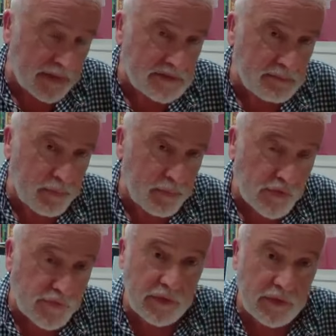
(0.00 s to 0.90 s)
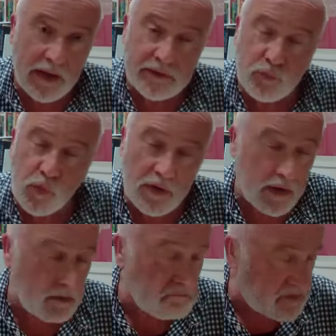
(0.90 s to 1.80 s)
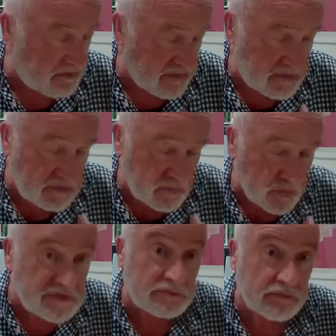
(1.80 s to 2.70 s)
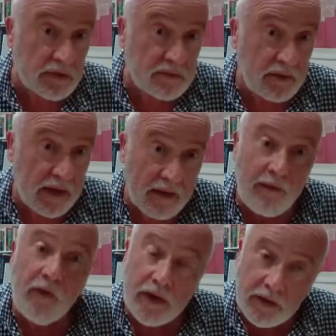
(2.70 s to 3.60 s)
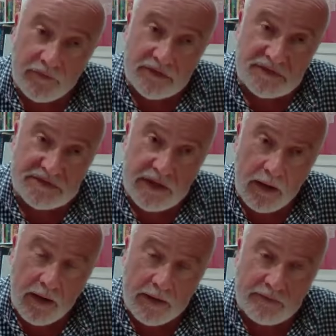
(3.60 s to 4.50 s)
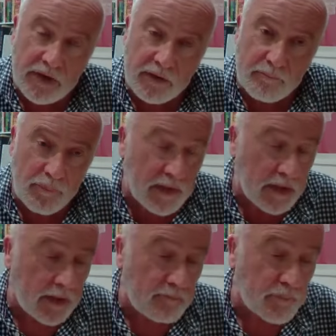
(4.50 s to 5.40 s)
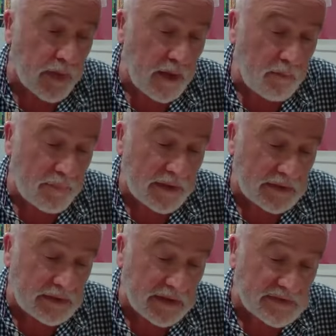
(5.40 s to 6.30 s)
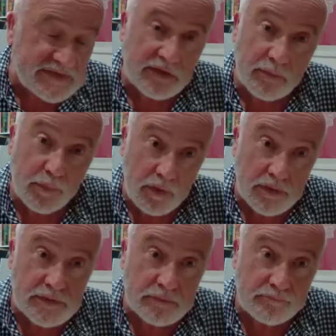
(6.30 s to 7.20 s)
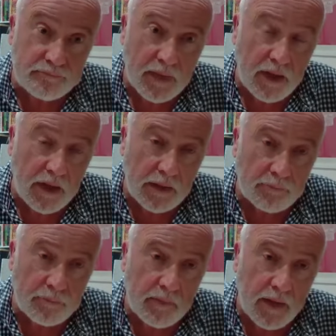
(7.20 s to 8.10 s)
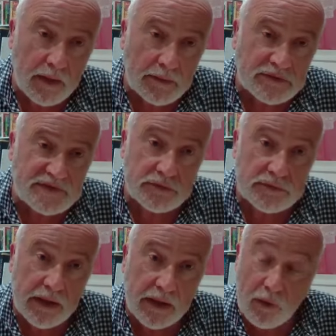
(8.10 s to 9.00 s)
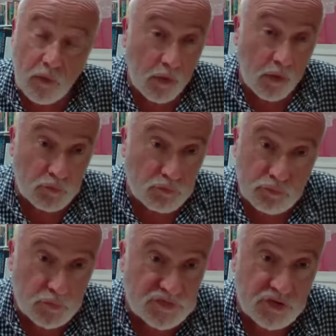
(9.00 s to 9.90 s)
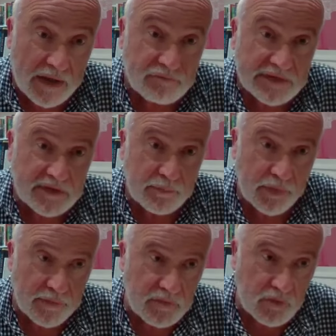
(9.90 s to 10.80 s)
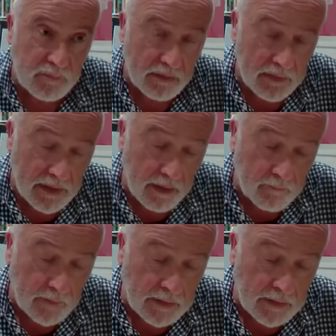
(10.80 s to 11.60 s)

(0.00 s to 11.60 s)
up like Porter and Warwick with a noose around their neck. Others uh, ended up um, being sent abroad um, and uh, to, uh, or, or traveling abroad to America.